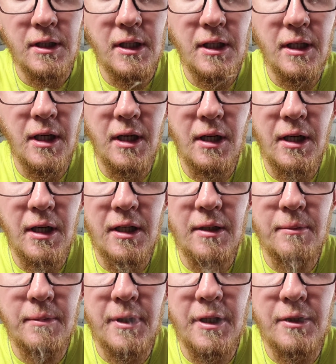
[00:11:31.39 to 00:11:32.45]
get it hot and
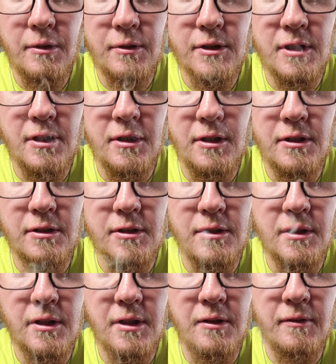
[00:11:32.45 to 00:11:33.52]
it melts and it
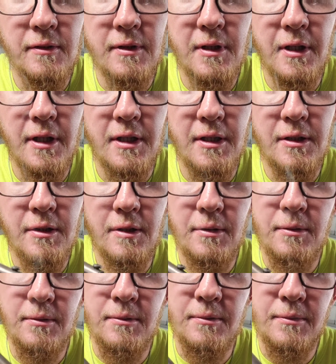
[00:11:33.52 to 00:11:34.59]
doesn't even land
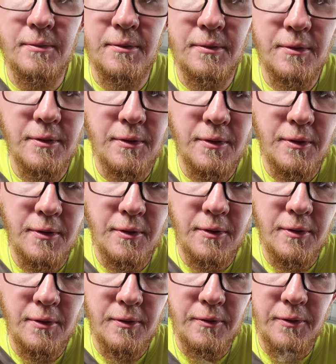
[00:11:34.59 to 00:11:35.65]
on
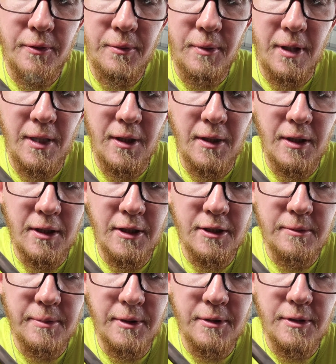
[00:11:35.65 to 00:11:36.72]
the wire like
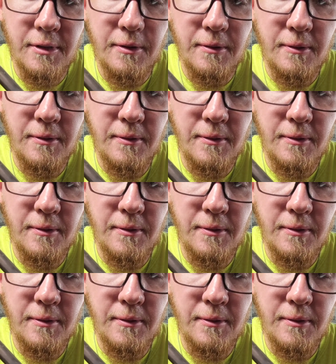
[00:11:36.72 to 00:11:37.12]
it's supposed to.